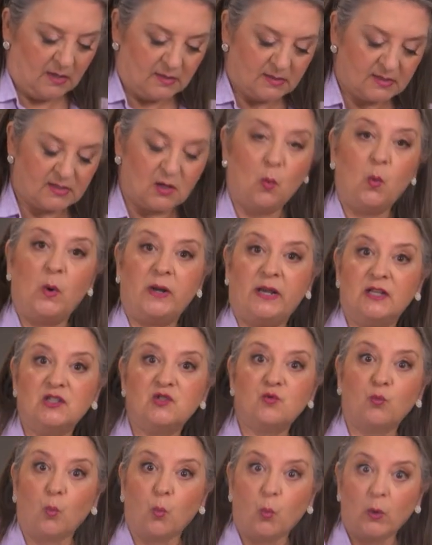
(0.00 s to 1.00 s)
So when
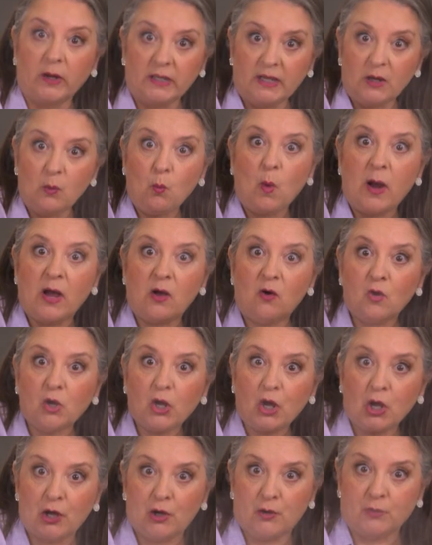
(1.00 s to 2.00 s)
it's really well
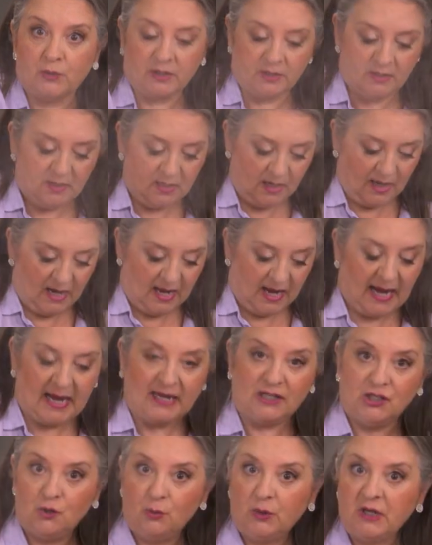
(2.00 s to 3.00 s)
coated
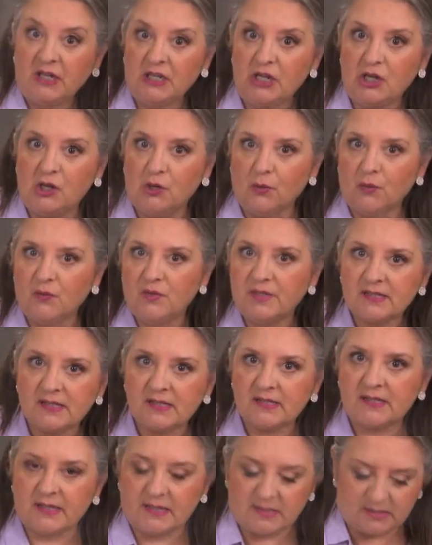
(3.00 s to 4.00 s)
and you can hear the
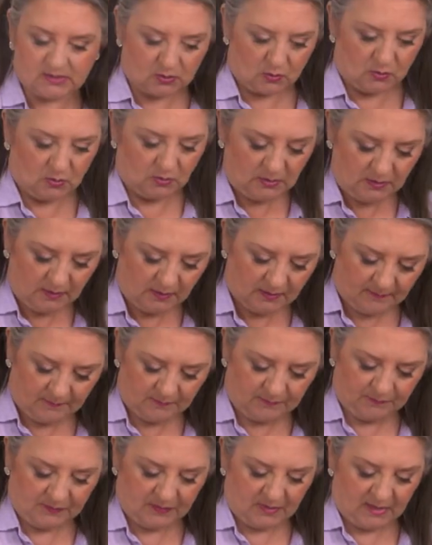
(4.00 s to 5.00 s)
sizzle,
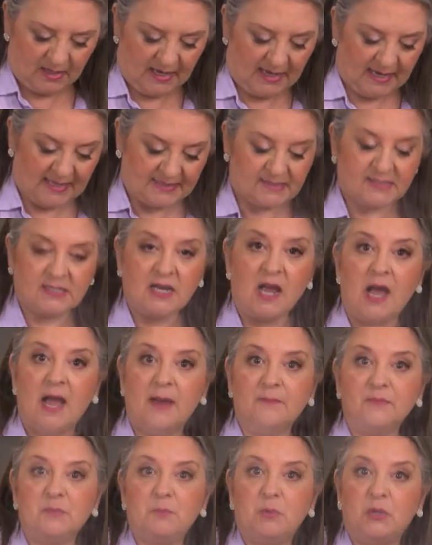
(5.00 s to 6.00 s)
it's
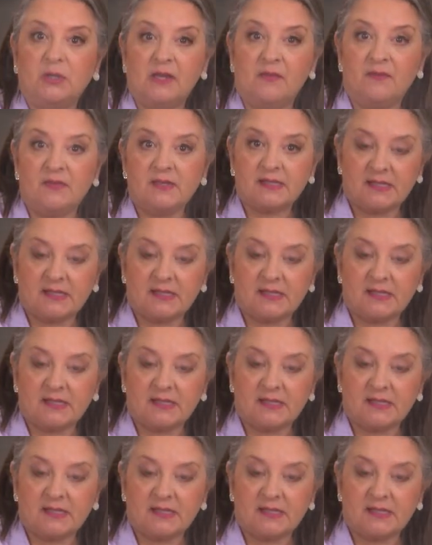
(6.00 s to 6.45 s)
time to put in the